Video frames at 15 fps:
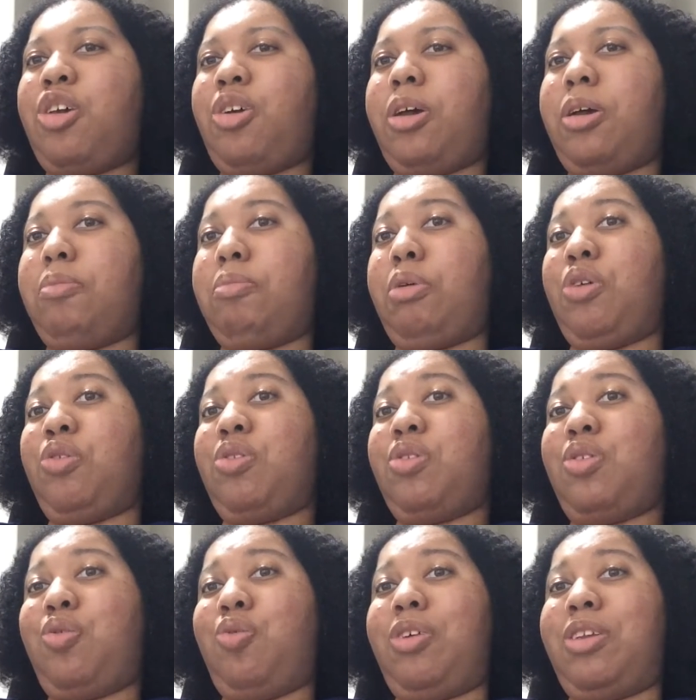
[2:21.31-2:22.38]
You can
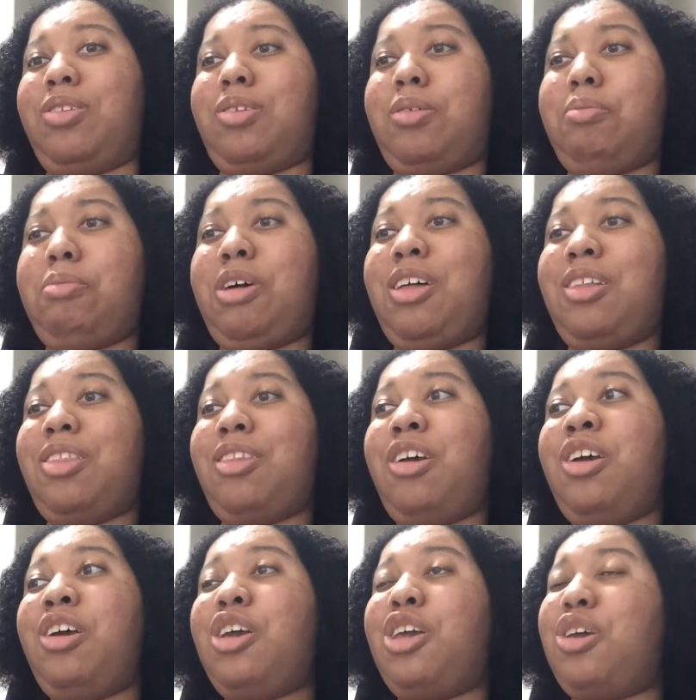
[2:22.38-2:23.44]
post once a month.
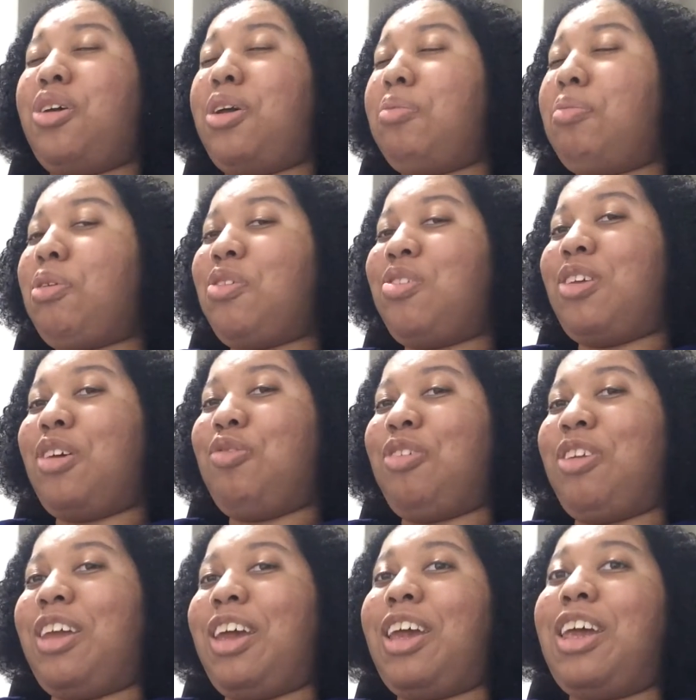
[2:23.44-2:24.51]
You can post
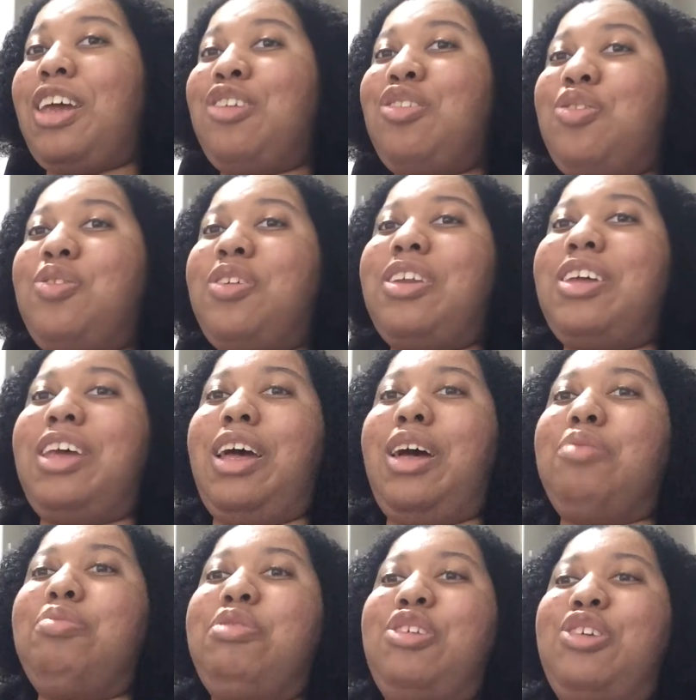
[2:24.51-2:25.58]
every day. It's really
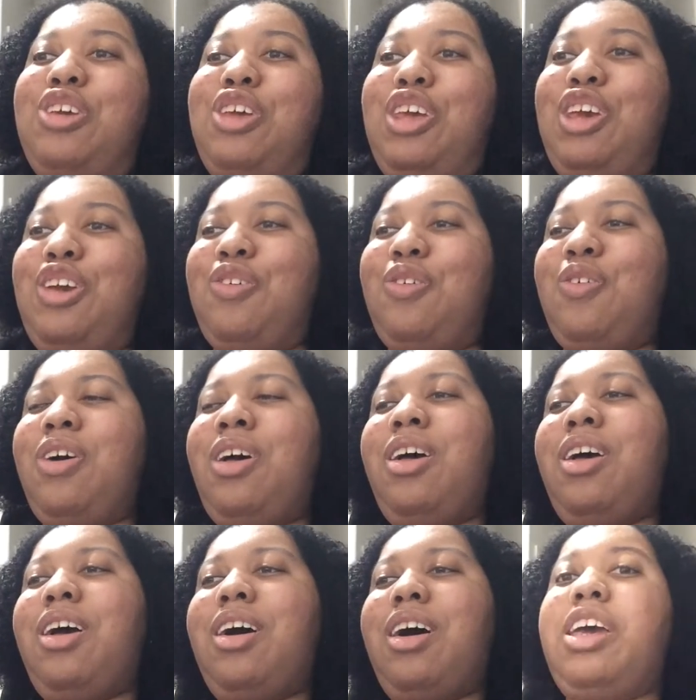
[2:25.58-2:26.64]
up to you.
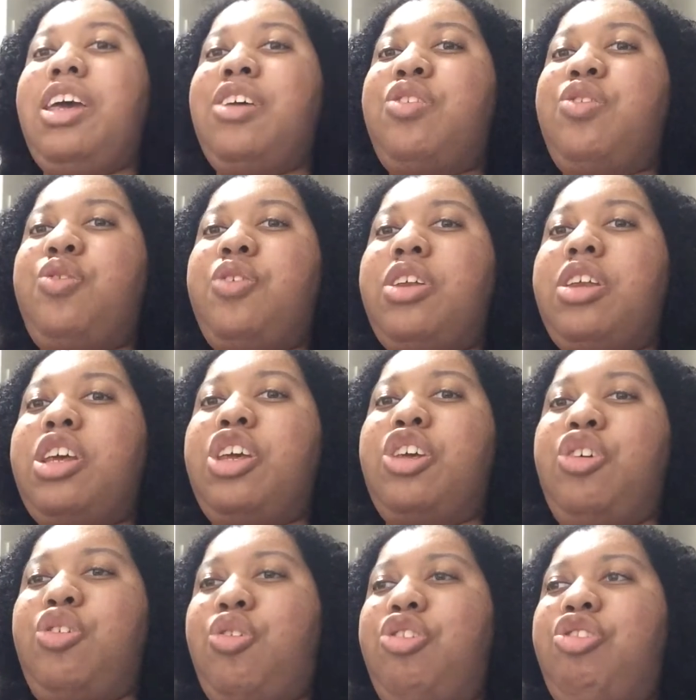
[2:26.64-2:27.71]
It's really
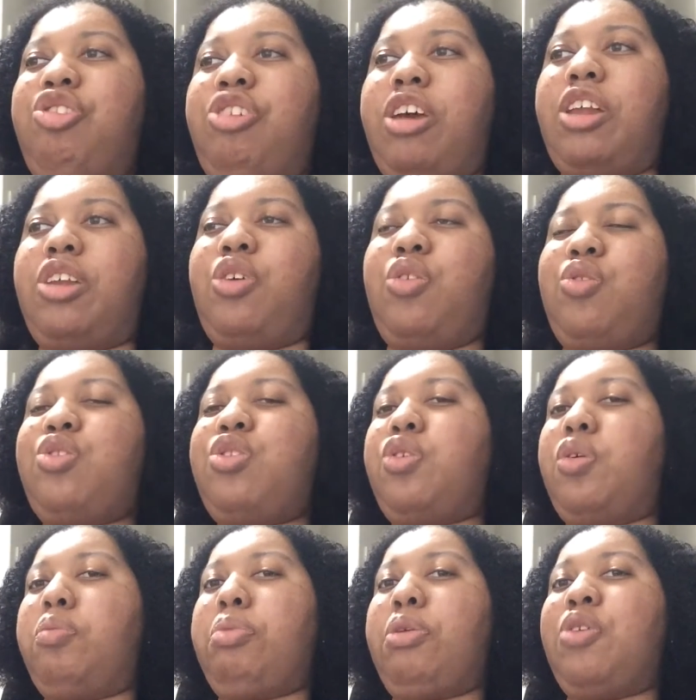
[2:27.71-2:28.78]
your channel,
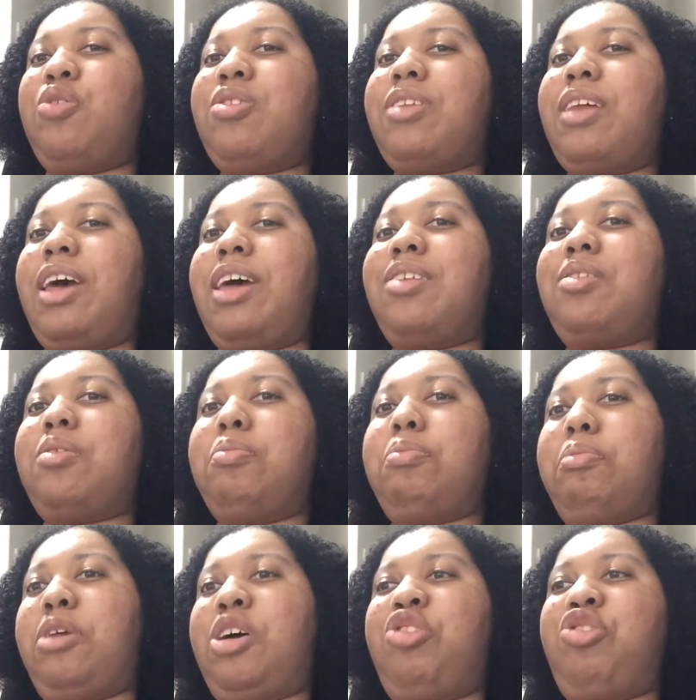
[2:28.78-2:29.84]
so post as
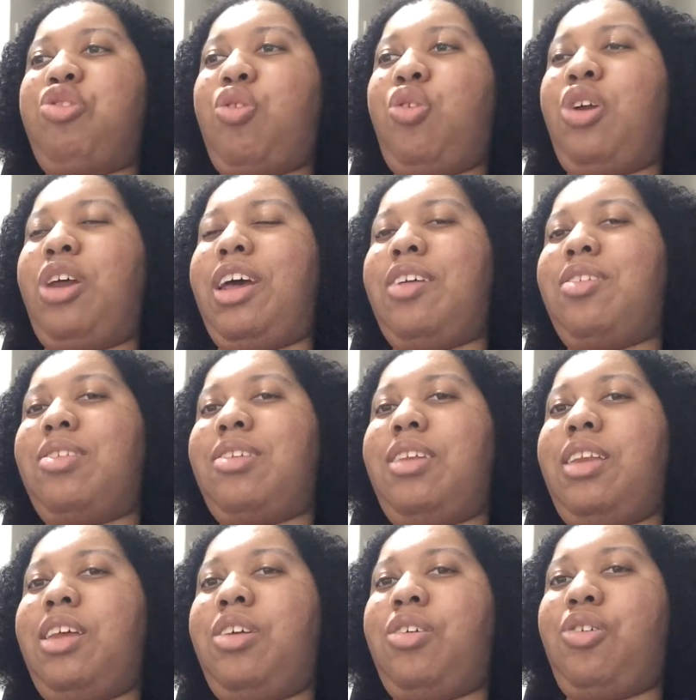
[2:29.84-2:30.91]
much or as
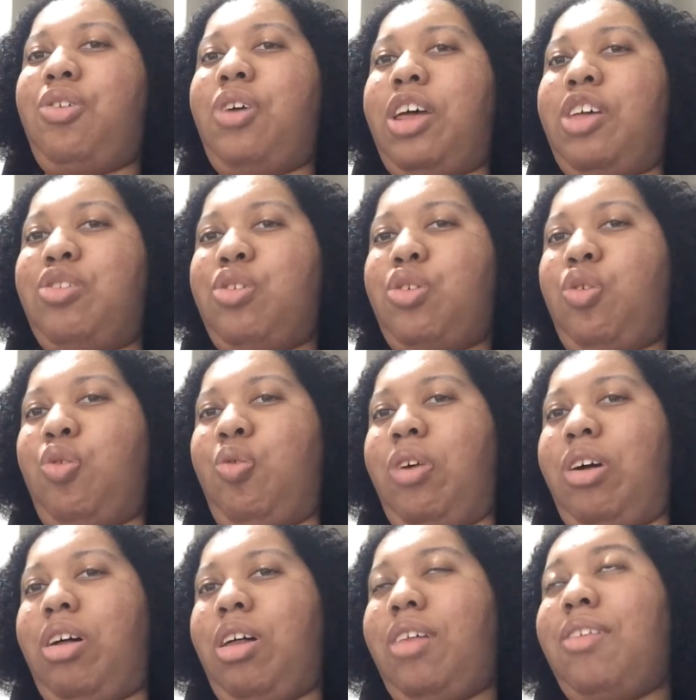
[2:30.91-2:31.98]
little as you
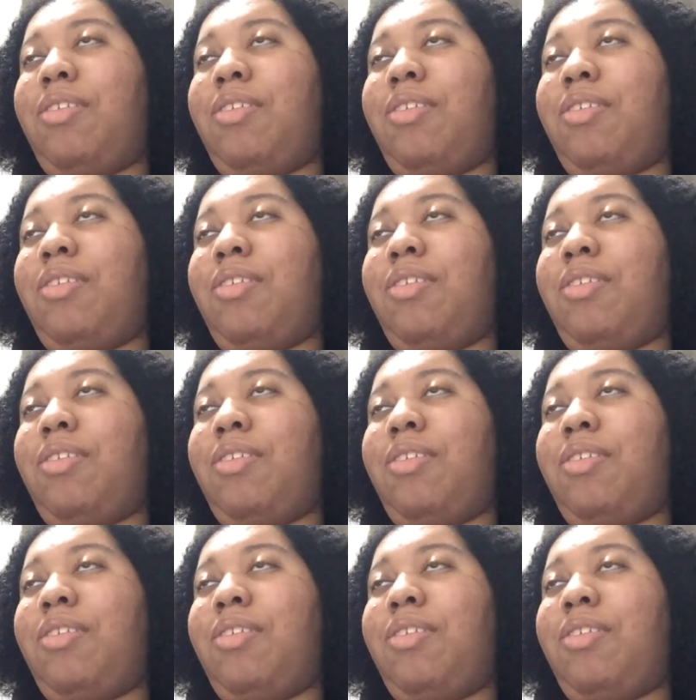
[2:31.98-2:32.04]
want.